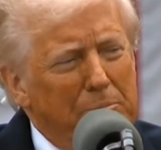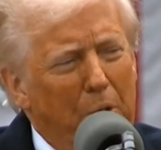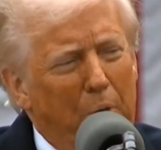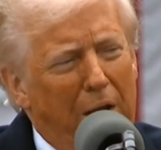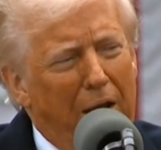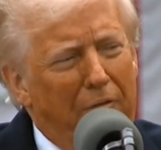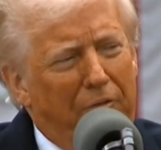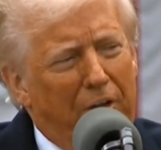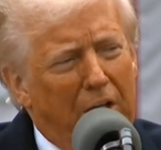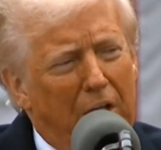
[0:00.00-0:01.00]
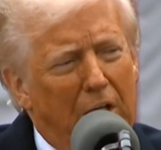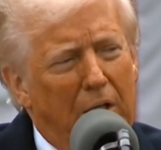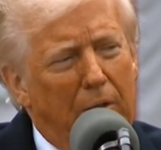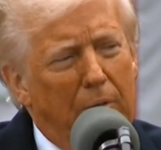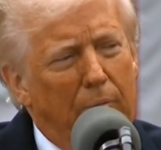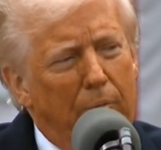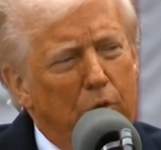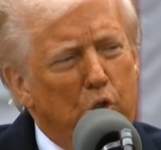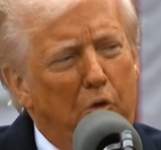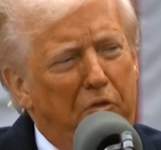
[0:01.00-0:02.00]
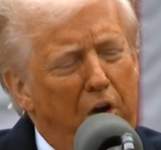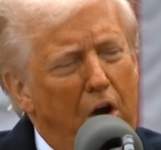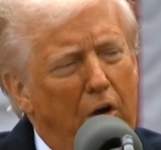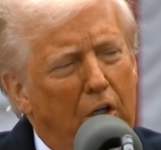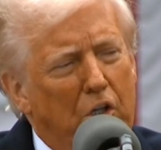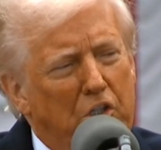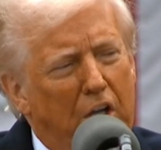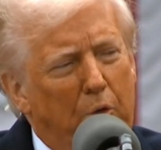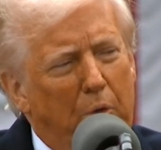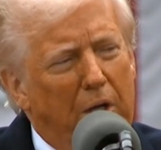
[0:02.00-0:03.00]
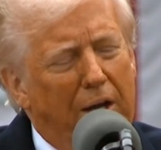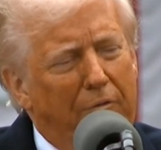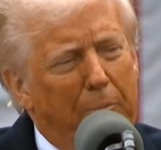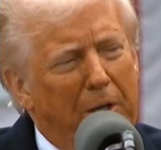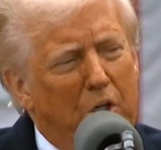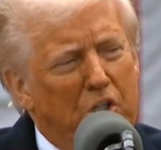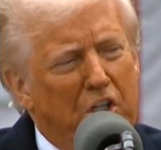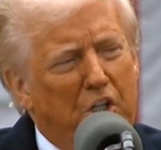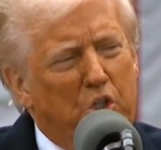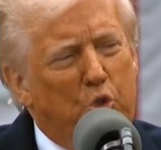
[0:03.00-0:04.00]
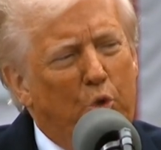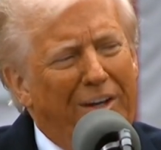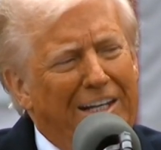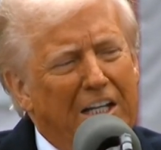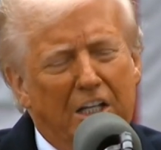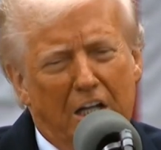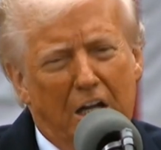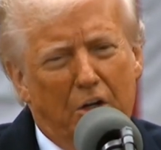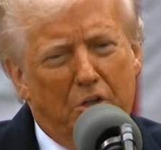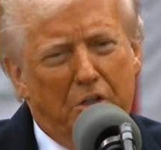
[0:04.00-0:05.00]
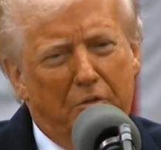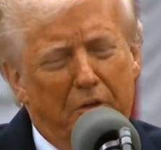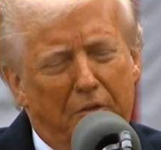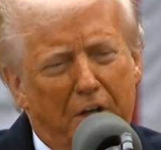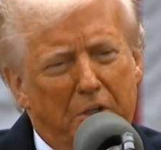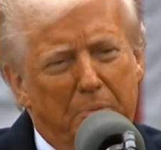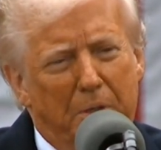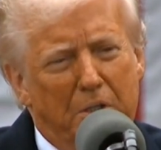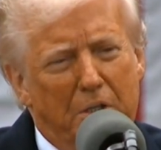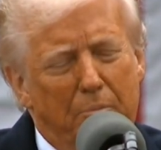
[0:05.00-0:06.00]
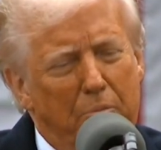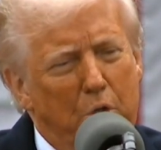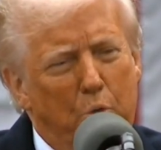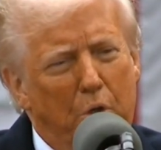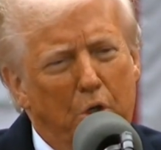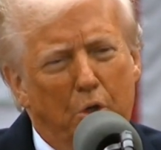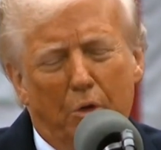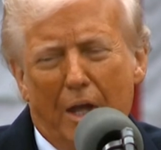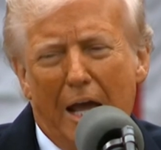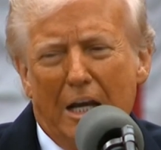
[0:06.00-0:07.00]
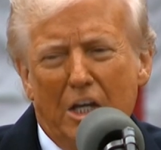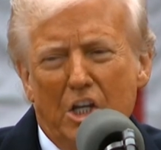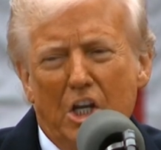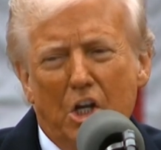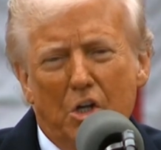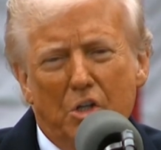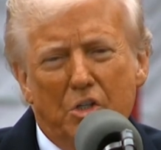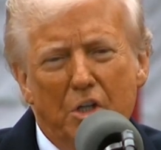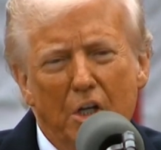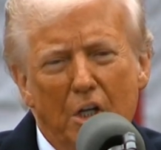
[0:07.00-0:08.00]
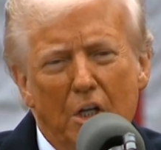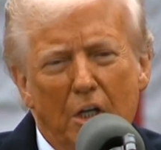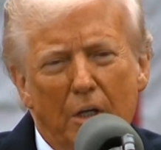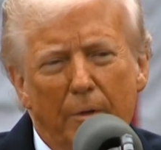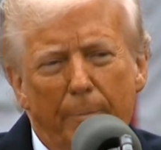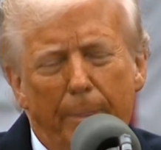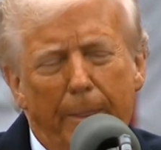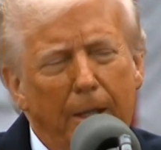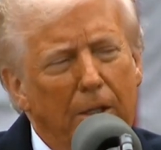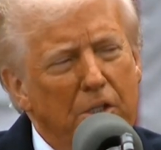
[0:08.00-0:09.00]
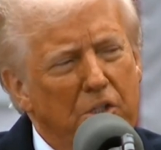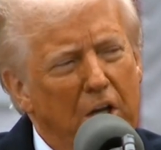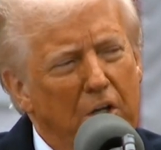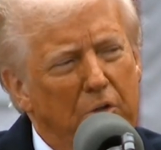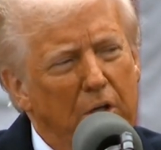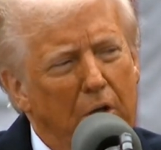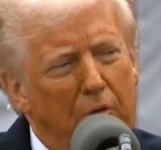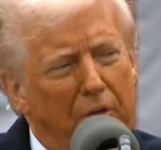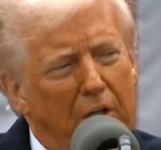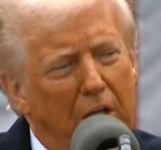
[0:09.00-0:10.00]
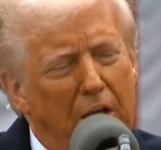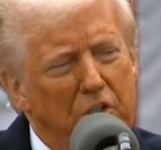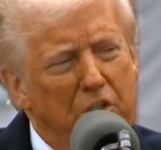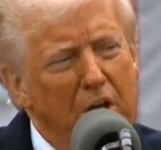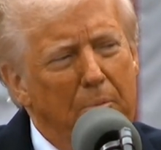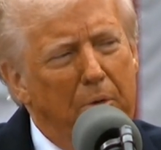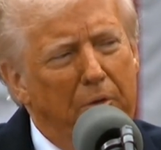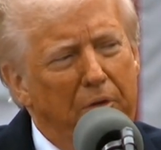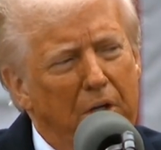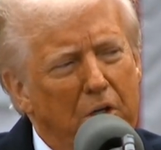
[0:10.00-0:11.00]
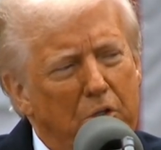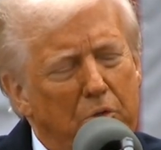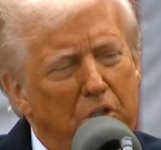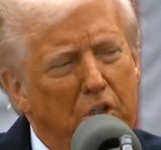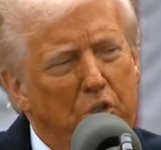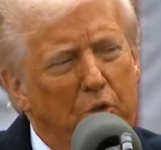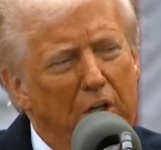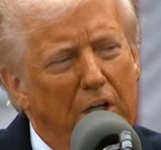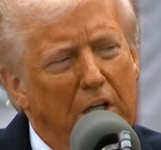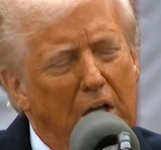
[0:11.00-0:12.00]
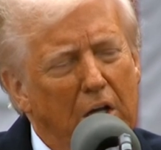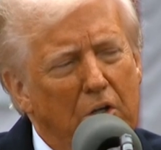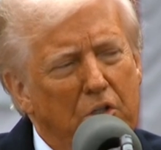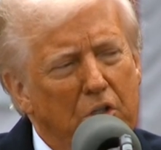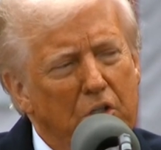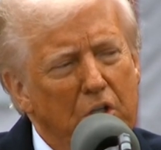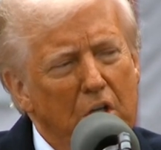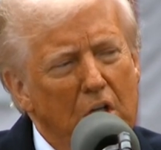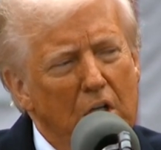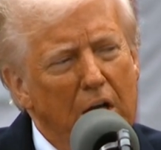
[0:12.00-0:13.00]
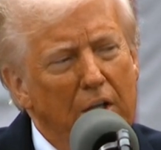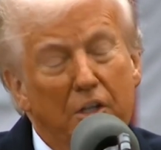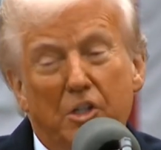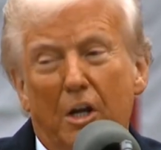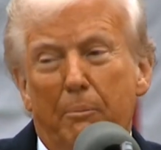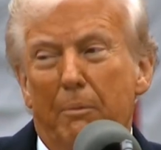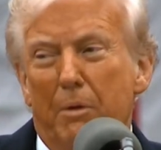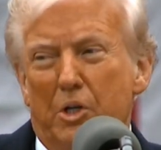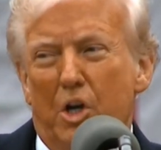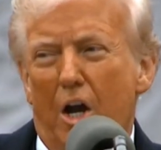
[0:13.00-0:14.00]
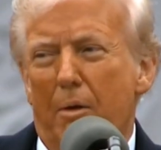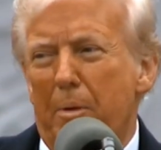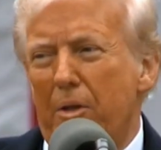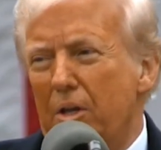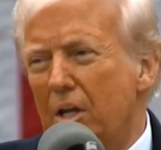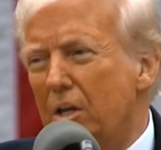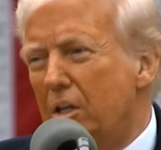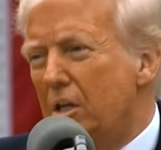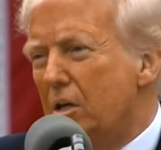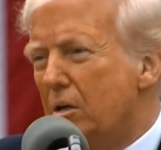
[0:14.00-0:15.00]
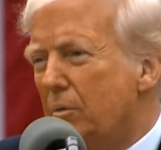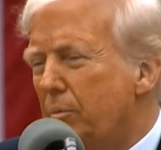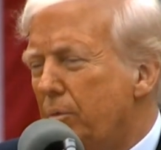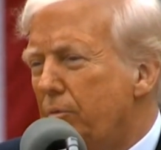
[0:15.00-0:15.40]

But we have, so far, it looks like we're going to have about $6 trillion of investments, and you wouldn't do that in years in this country over the last number of years. $6 trillion, and that's going to be much higher by the end of the year.